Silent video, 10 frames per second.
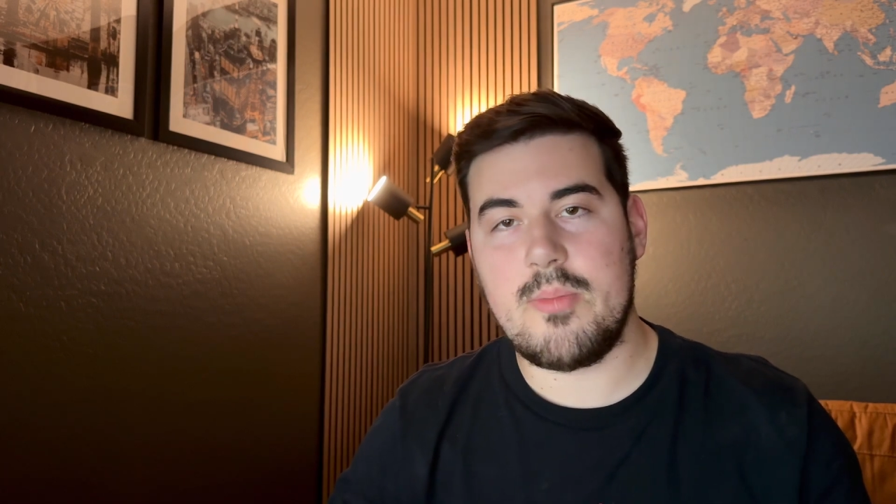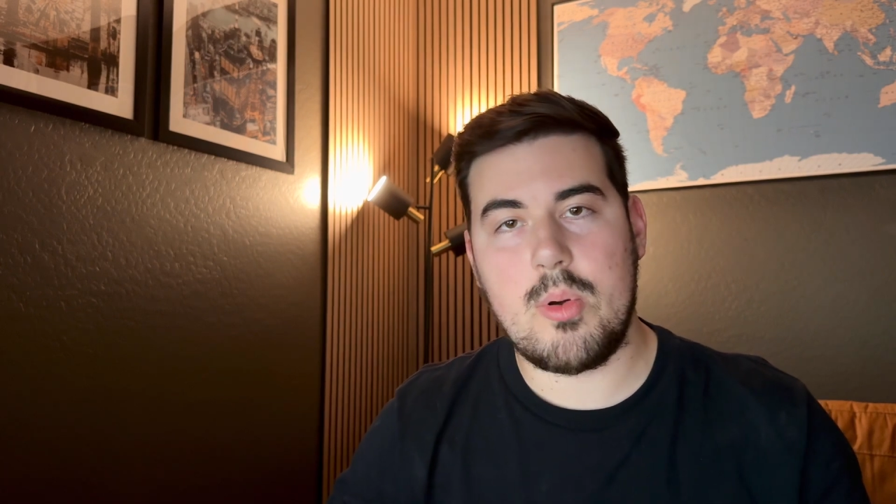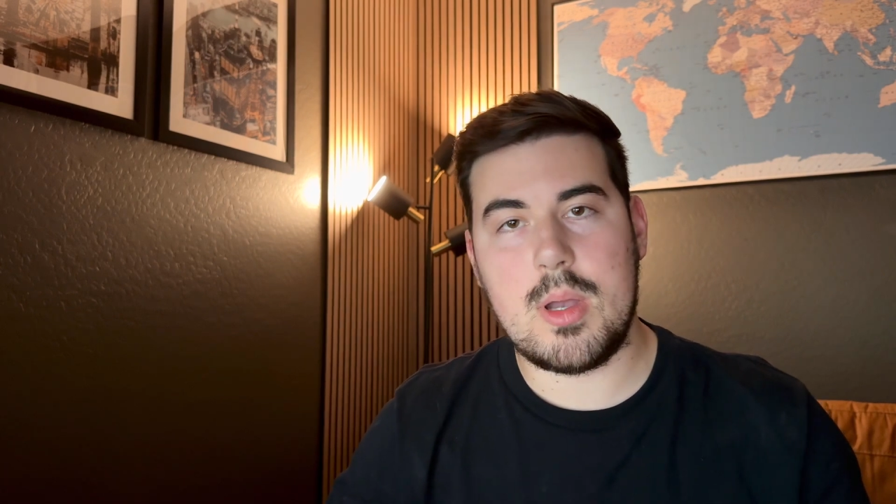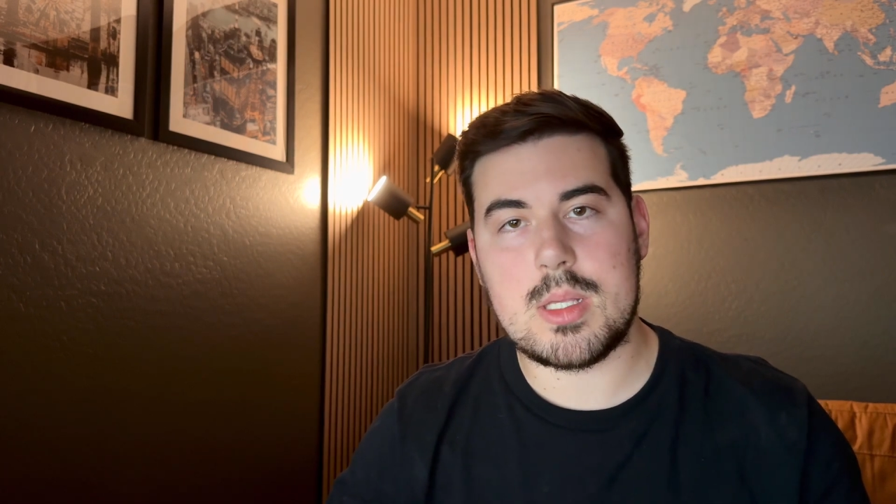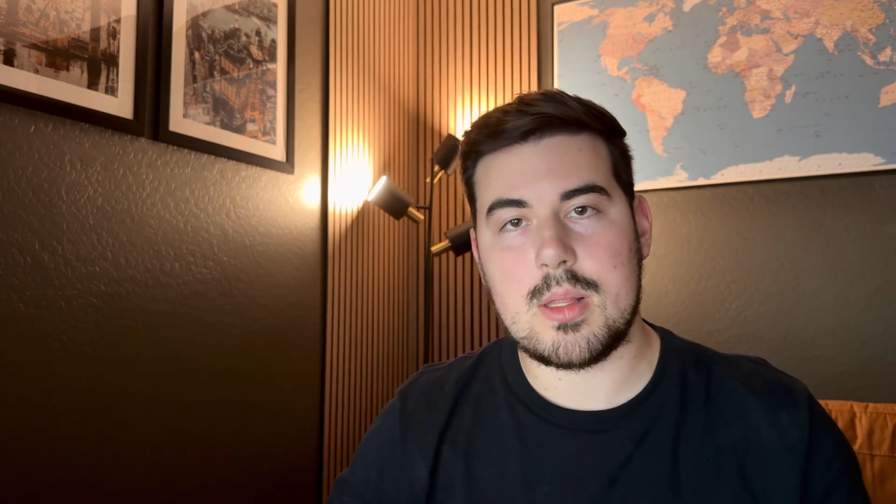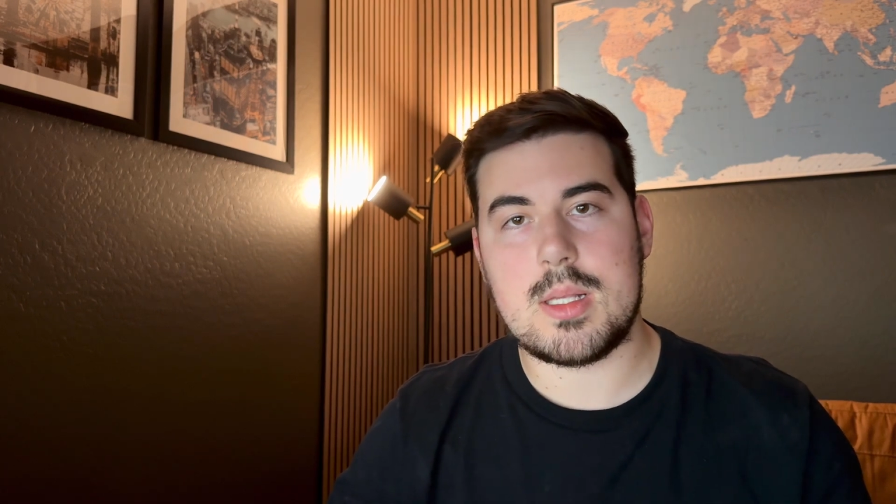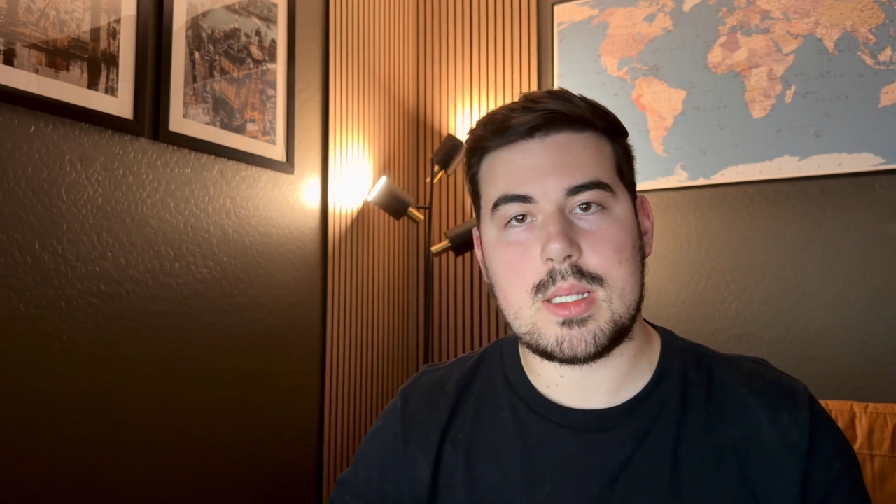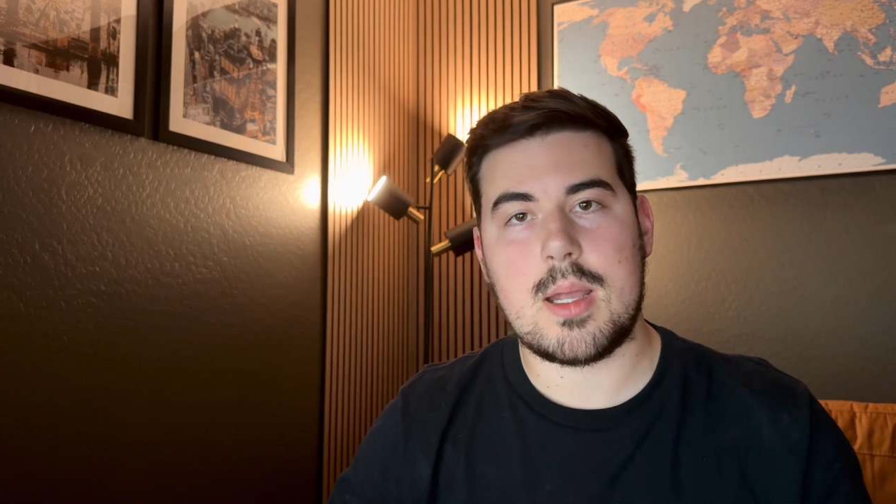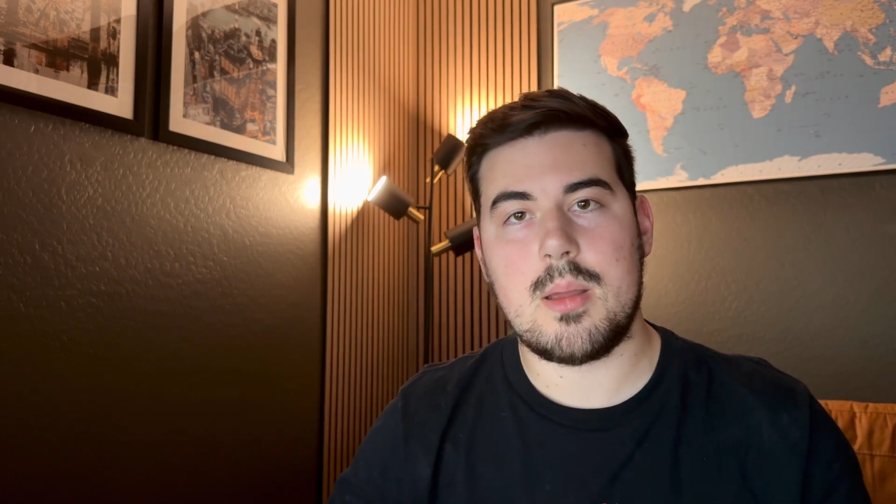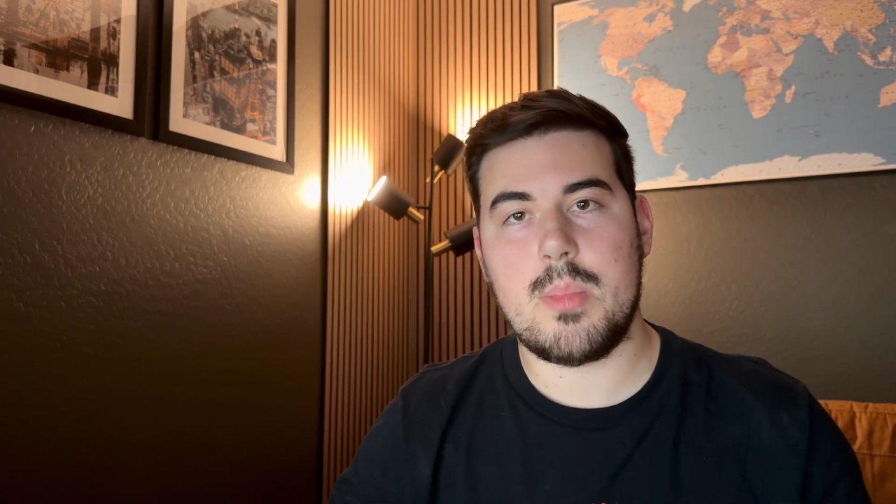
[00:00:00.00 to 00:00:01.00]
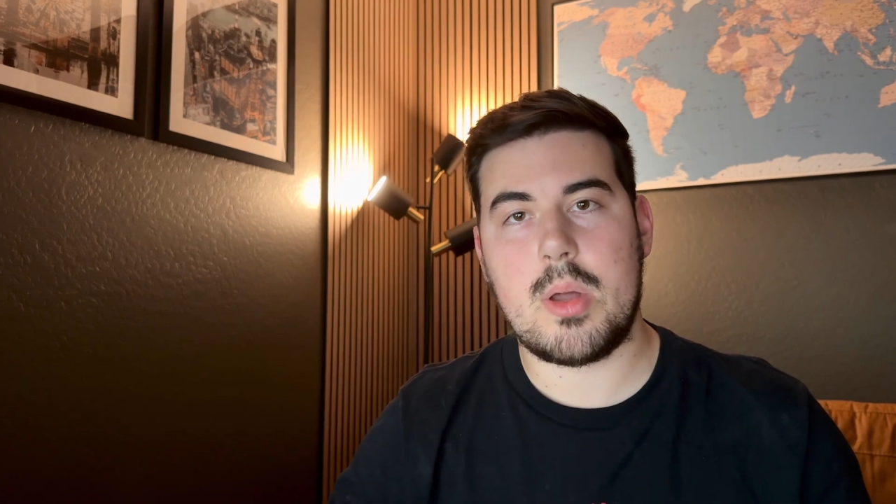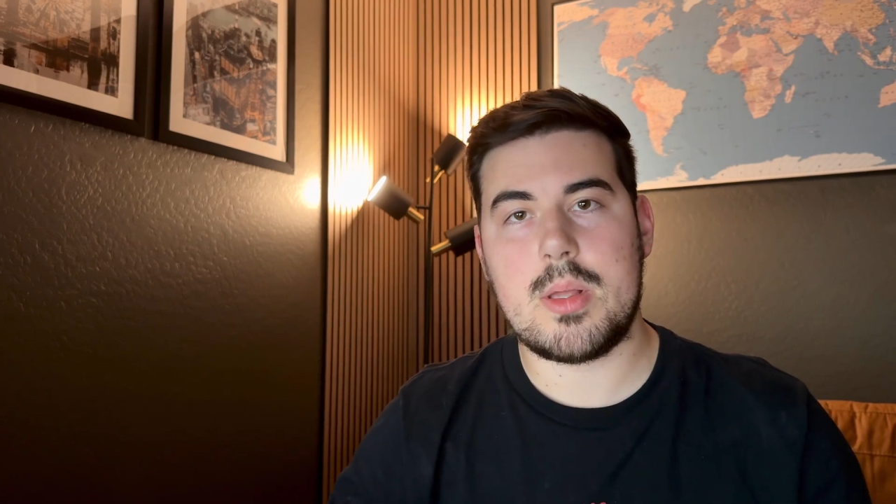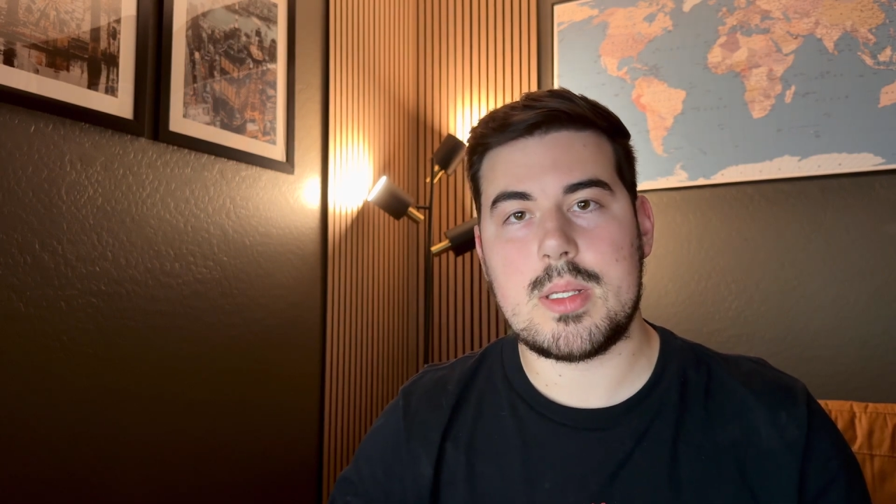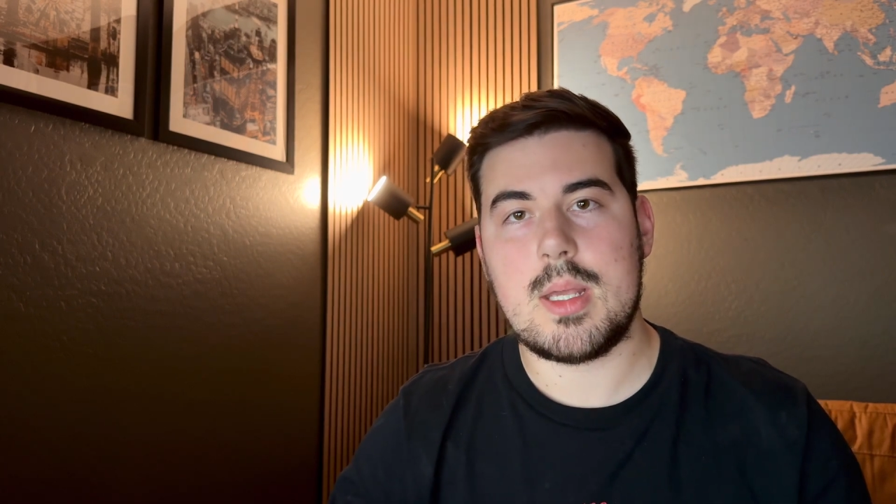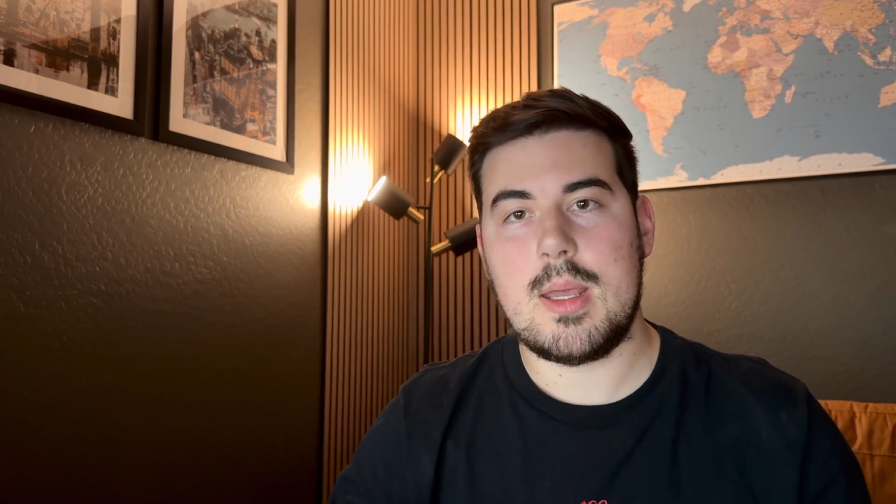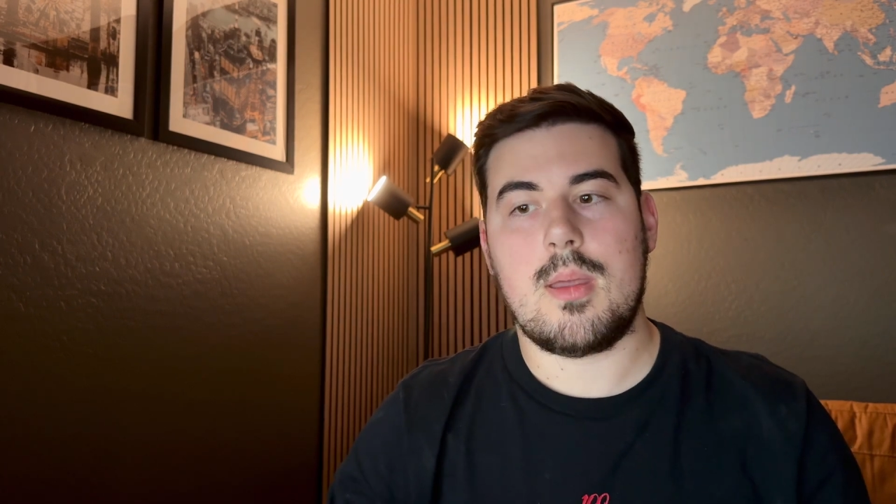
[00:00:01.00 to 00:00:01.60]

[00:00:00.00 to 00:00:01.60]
points on that sign-up bonus,